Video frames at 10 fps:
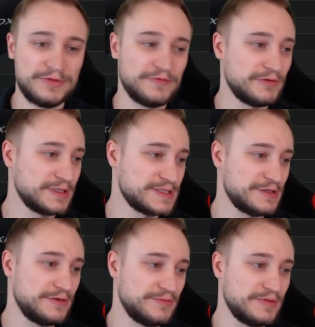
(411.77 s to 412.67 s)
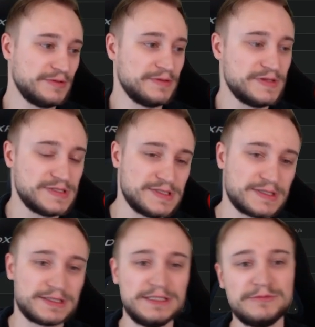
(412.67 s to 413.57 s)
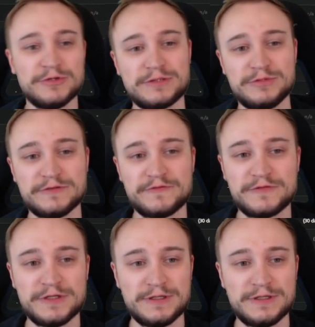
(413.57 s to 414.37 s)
For example, this is a keyword with